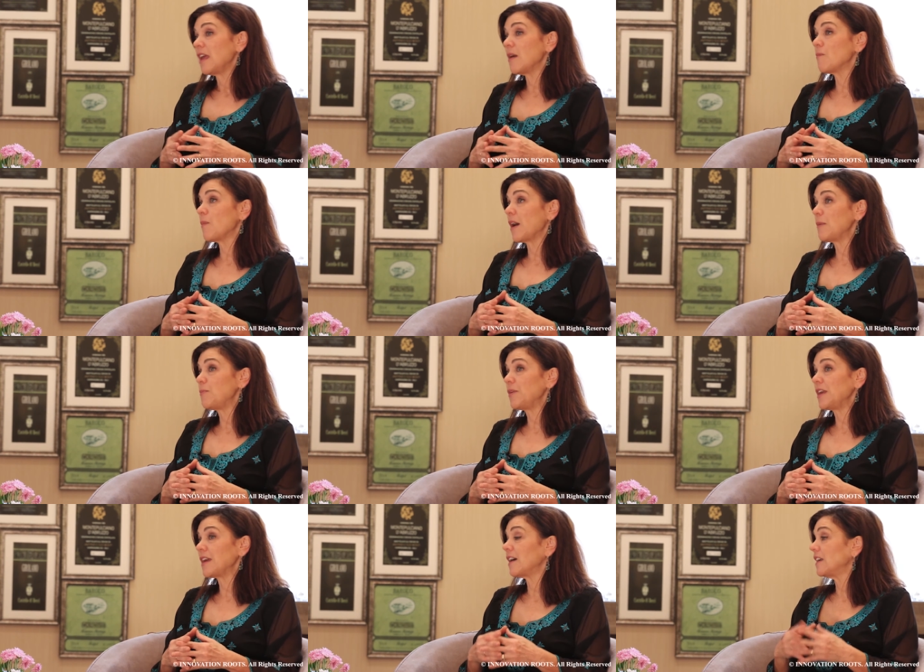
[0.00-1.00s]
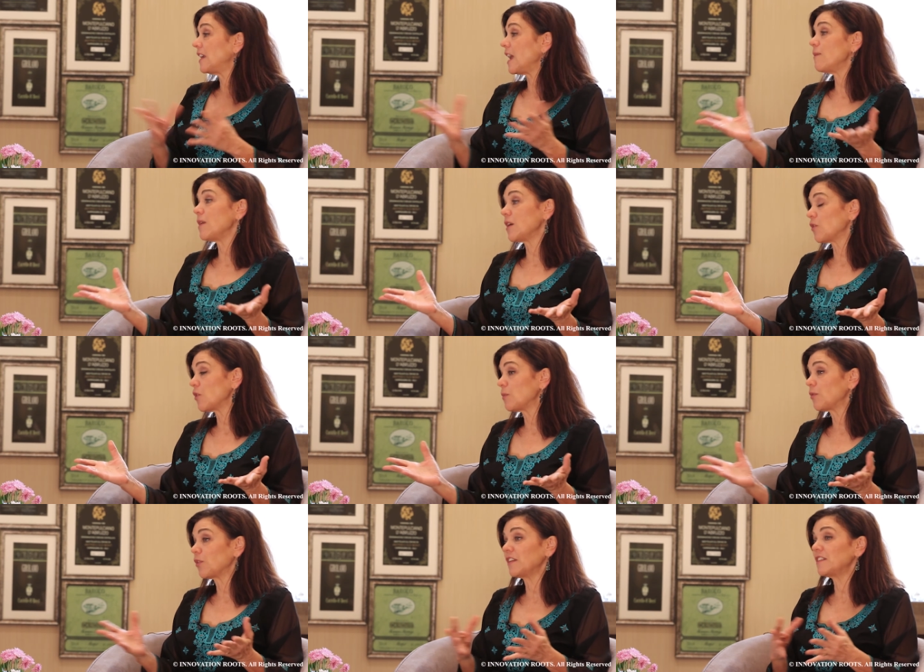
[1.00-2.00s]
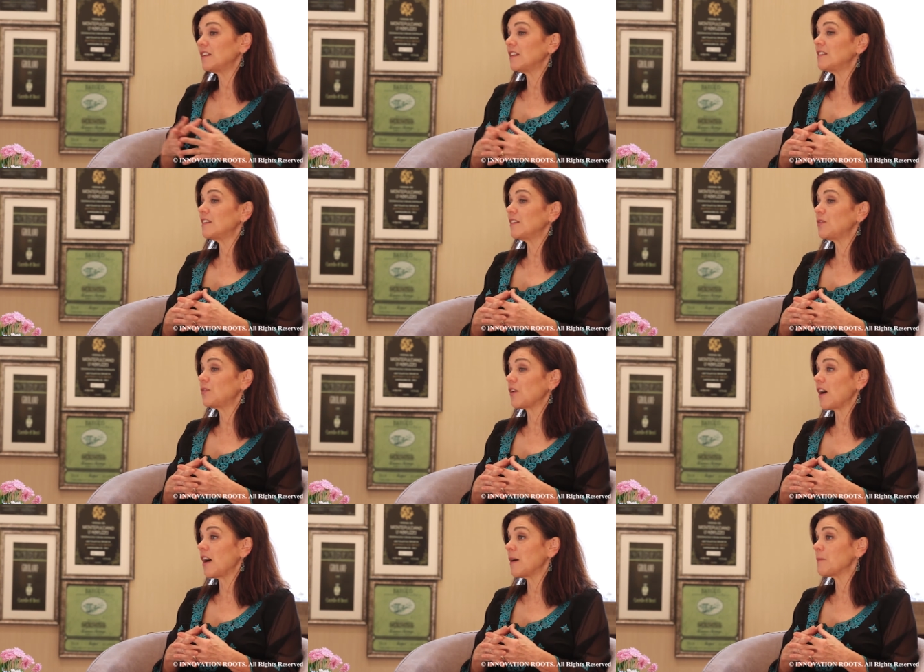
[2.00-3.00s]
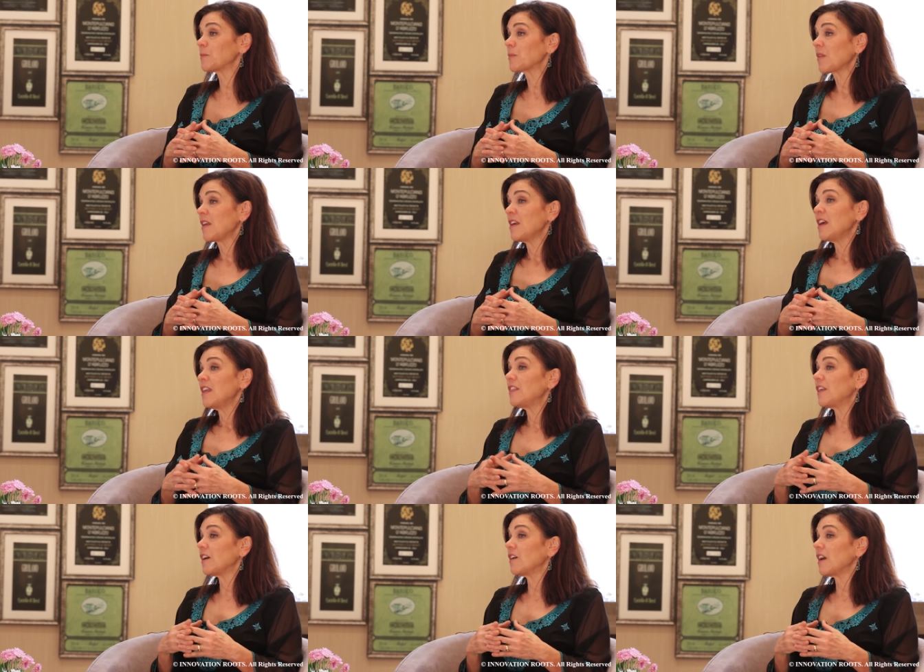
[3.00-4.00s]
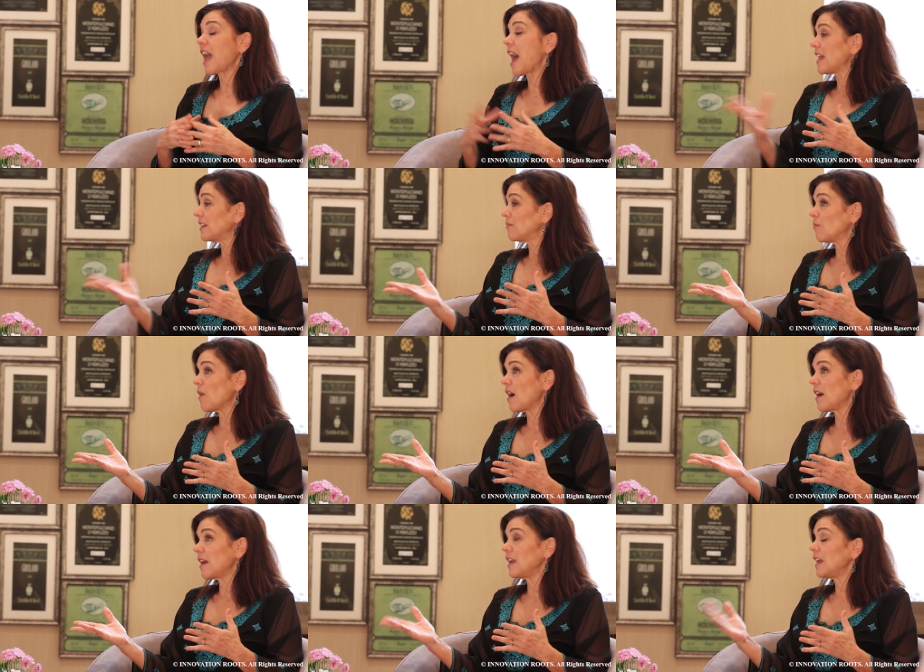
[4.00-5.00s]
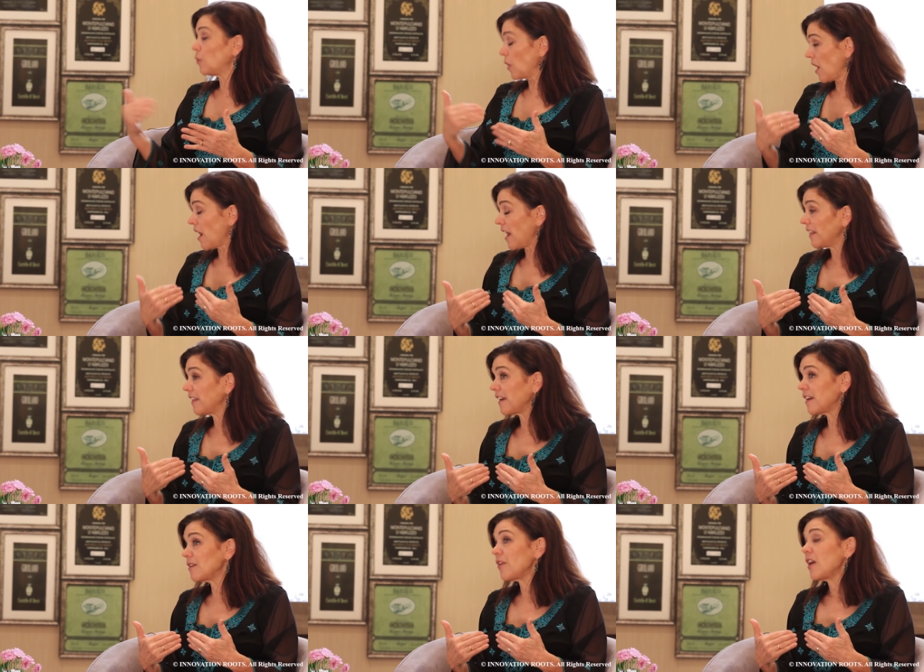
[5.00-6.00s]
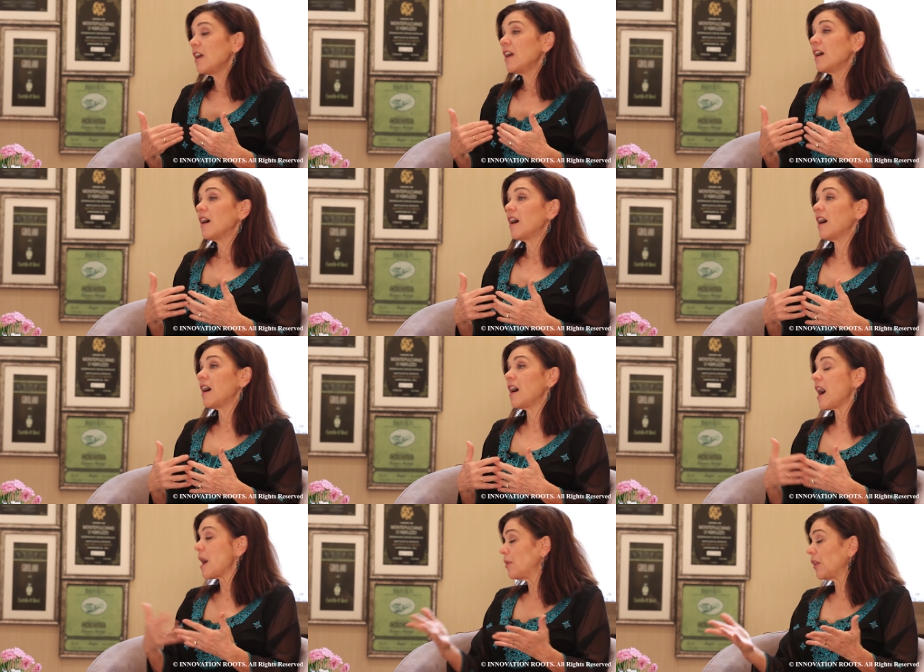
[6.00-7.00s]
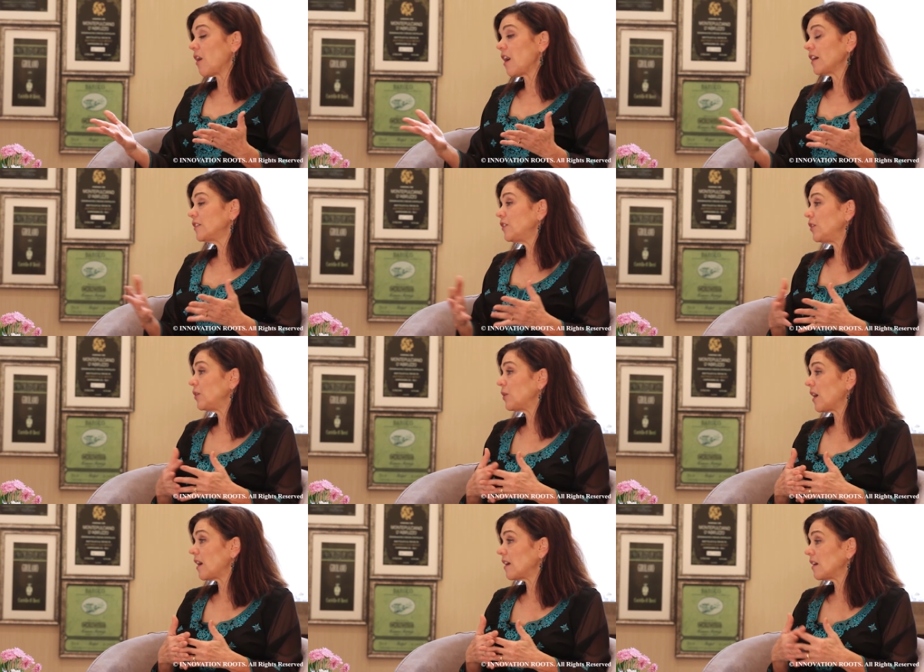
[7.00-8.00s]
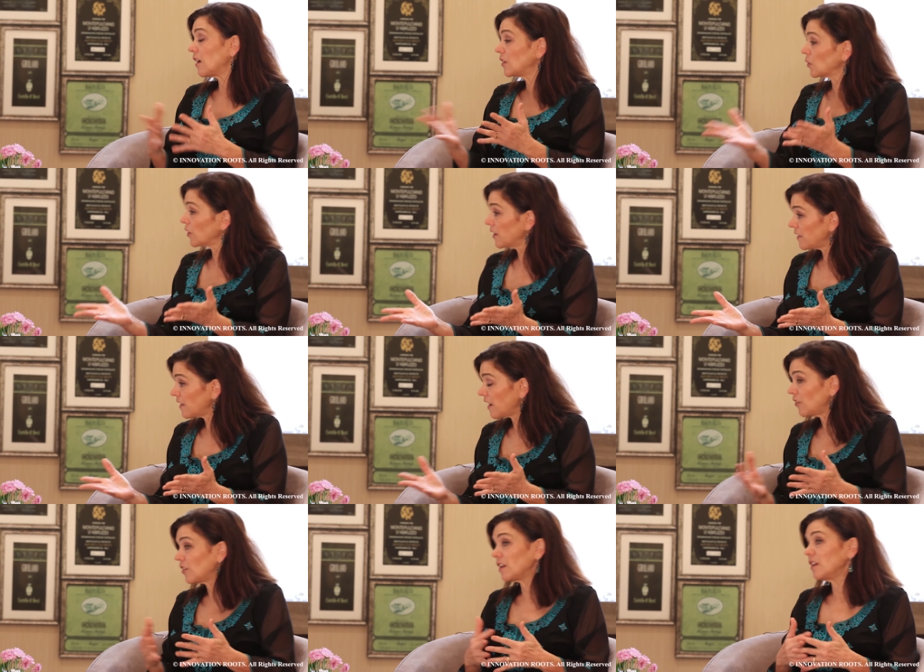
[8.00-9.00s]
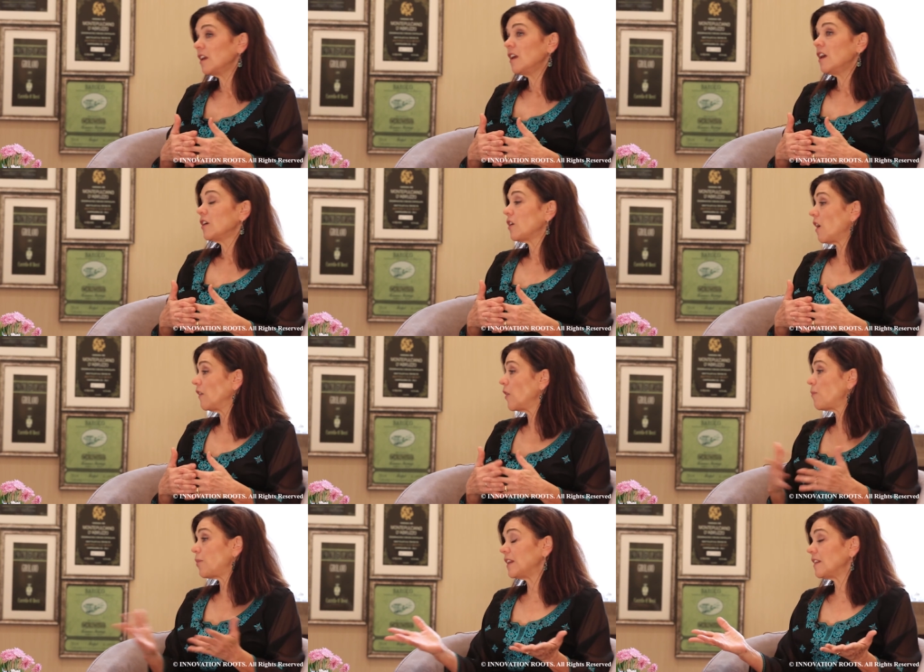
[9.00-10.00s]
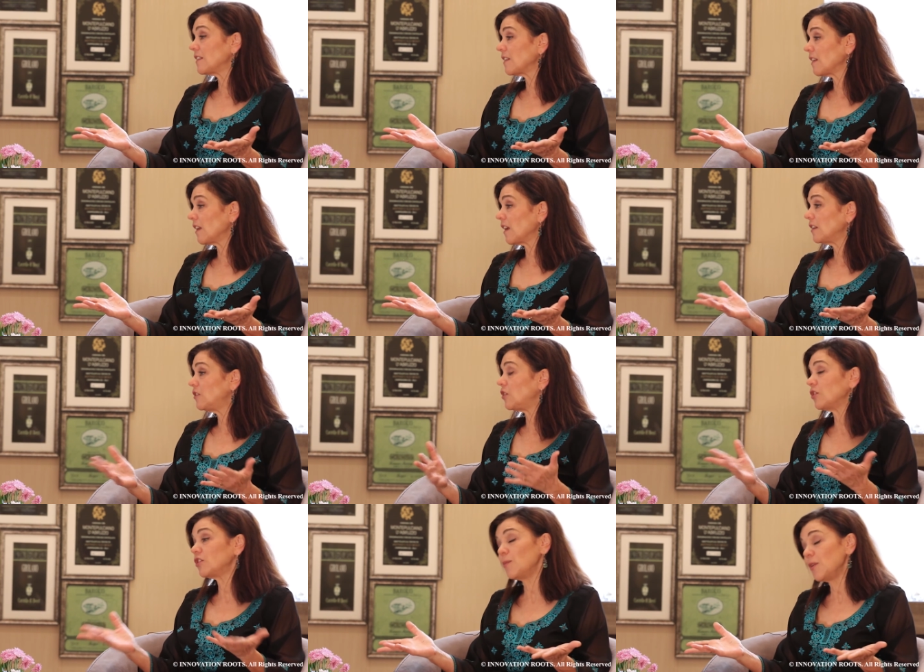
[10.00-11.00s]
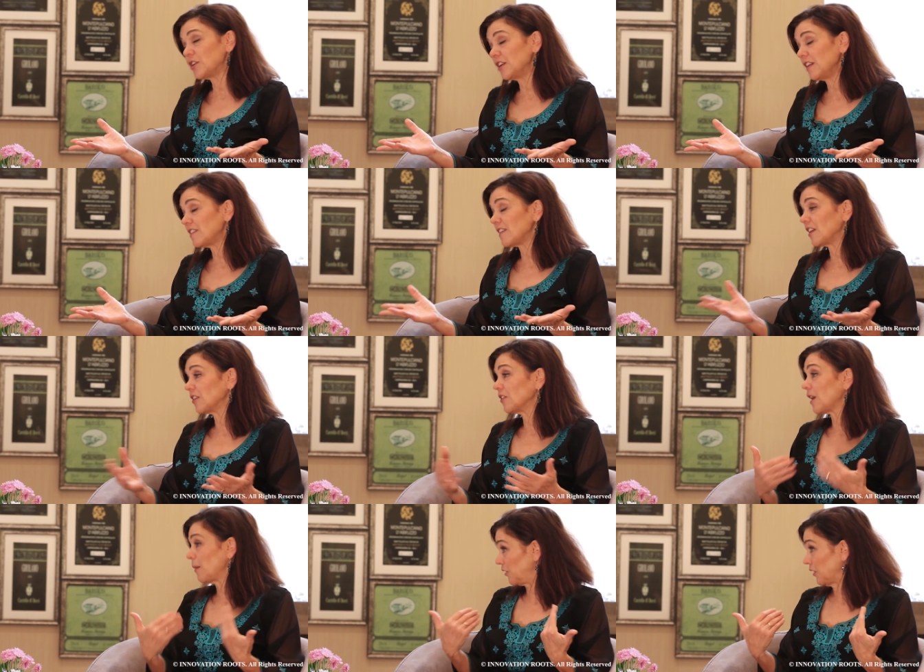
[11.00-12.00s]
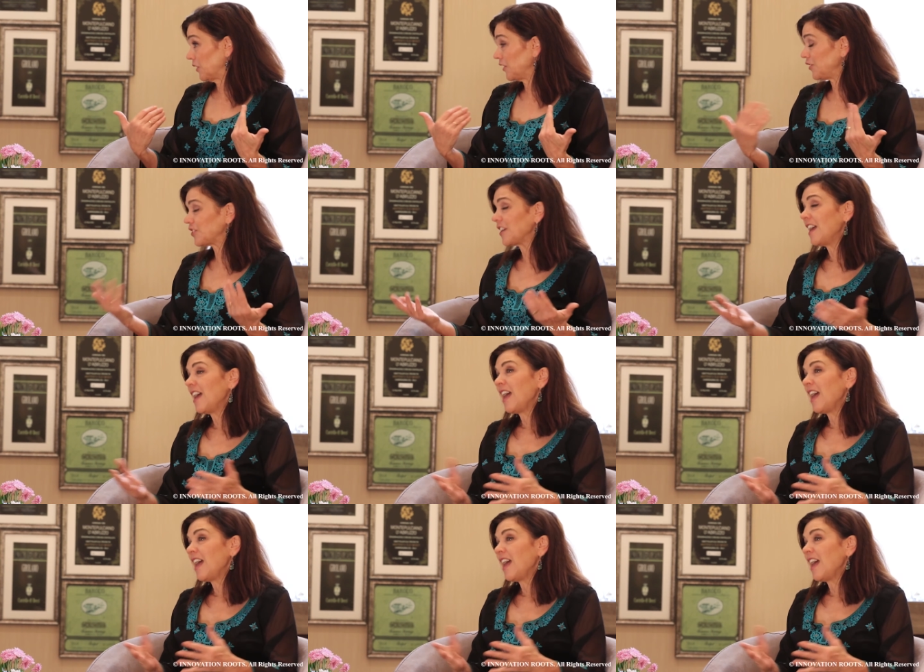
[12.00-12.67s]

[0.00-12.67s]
It might be a gaming group. For instance, if they're at where I live, I belong to an organization called the Peninsula Jewish Community Center. I'm Jewish.